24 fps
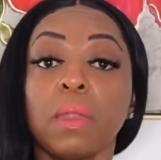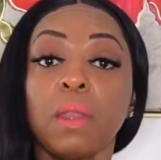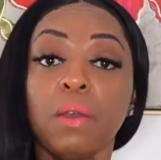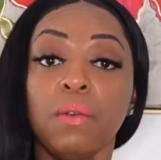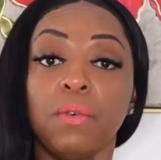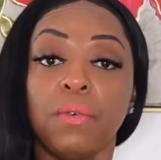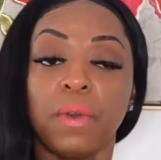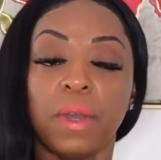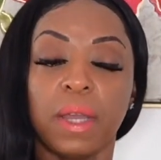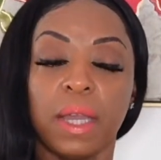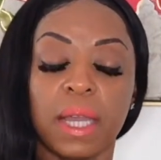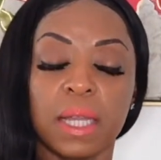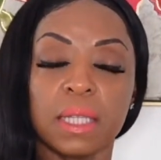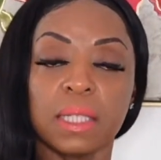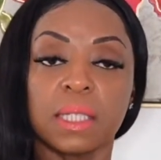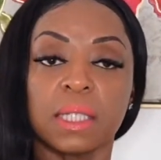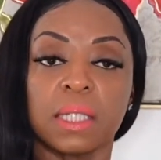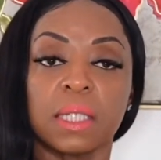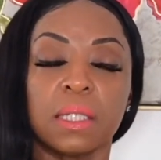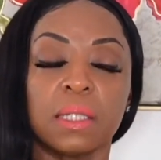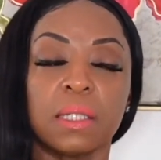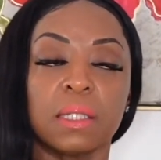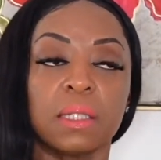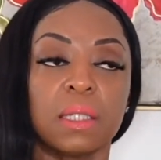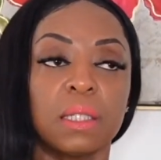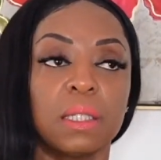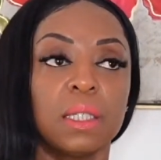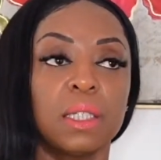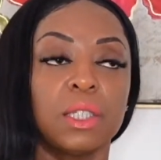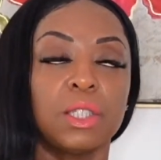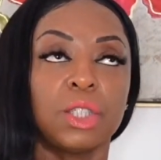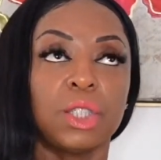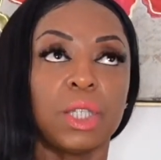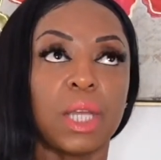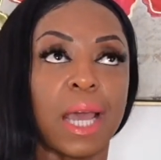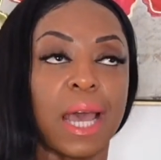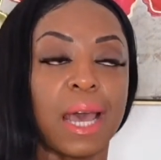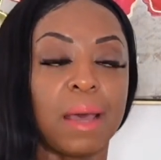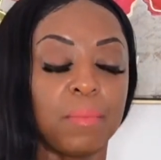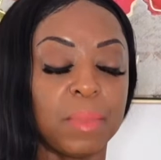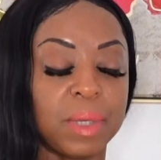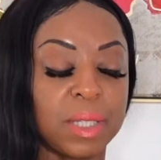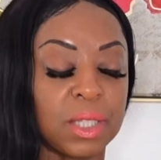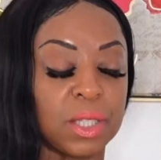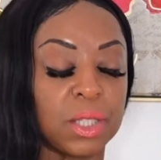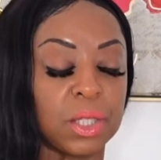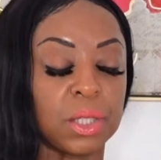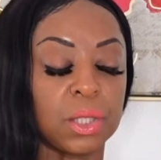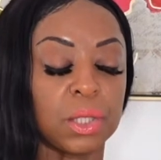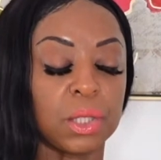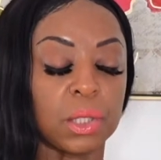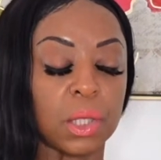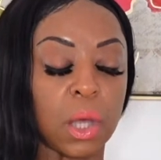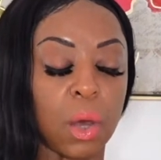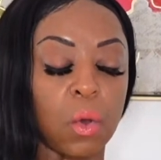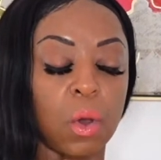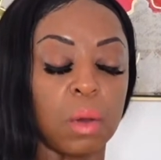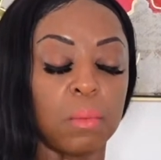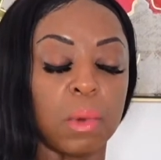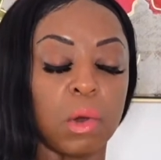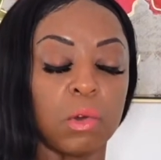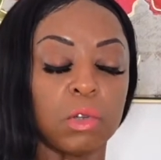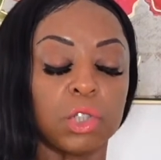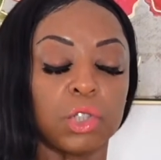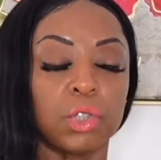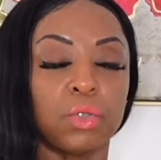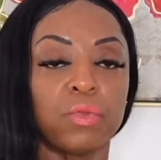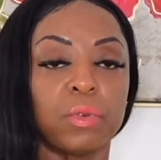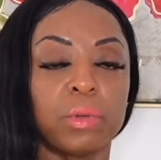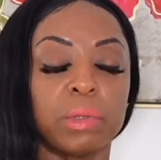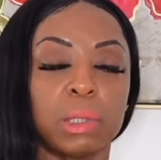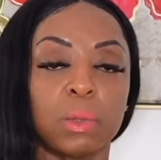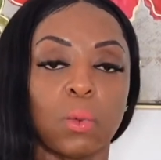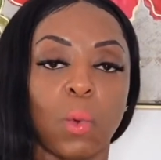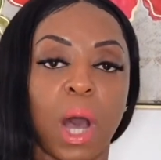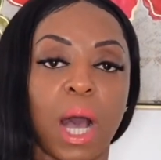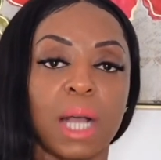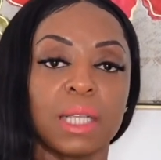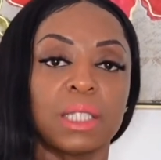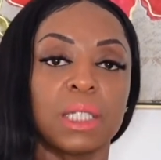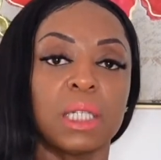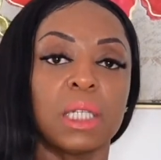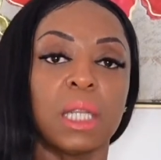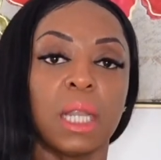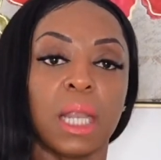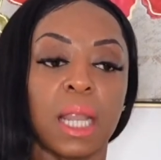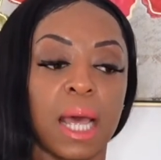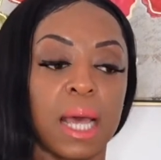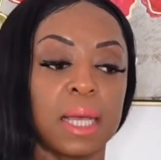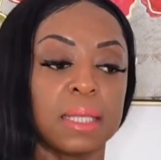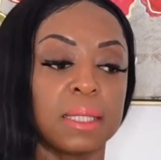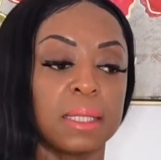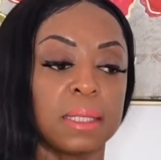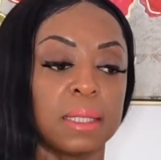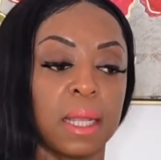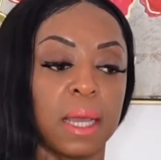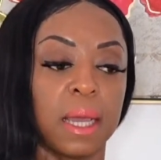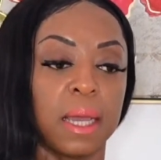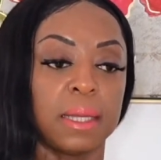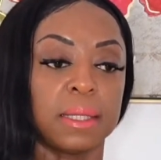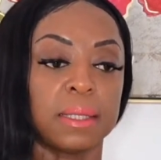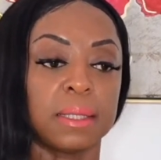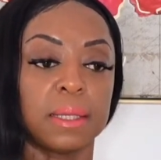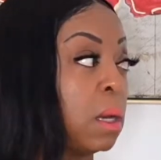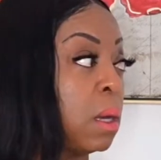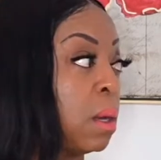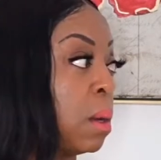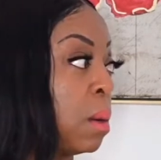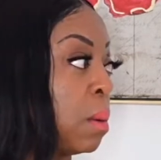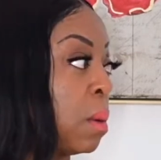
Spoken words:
For instance, she had me so emotional when I was watching it last night.